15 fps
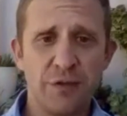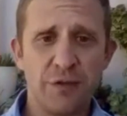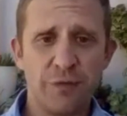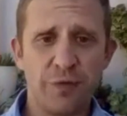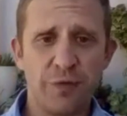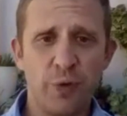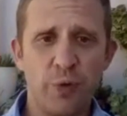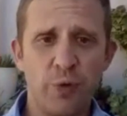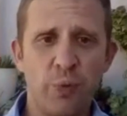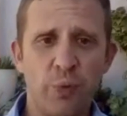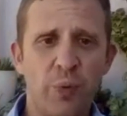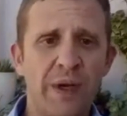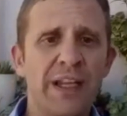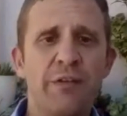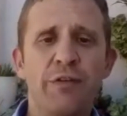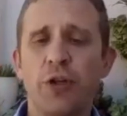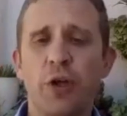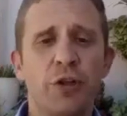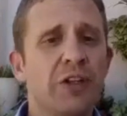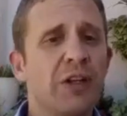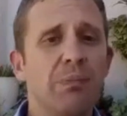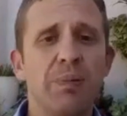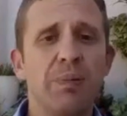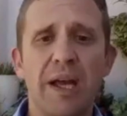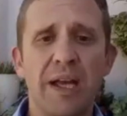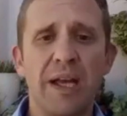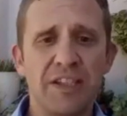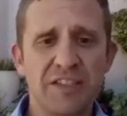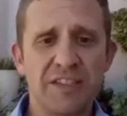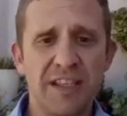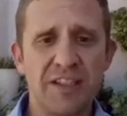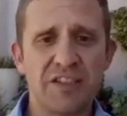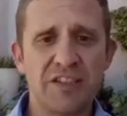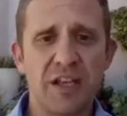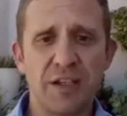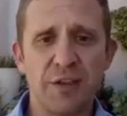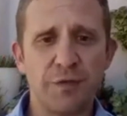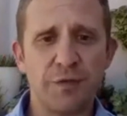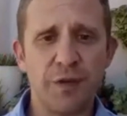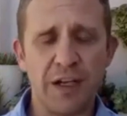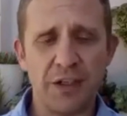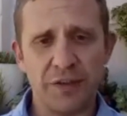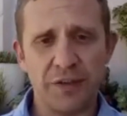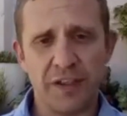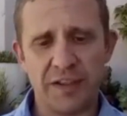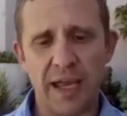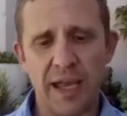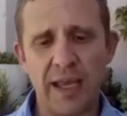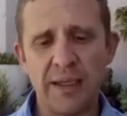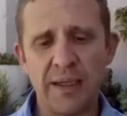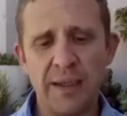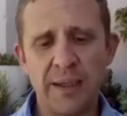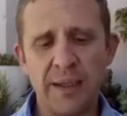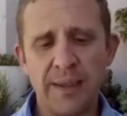for whatever non-compliance they decide to fine on the day.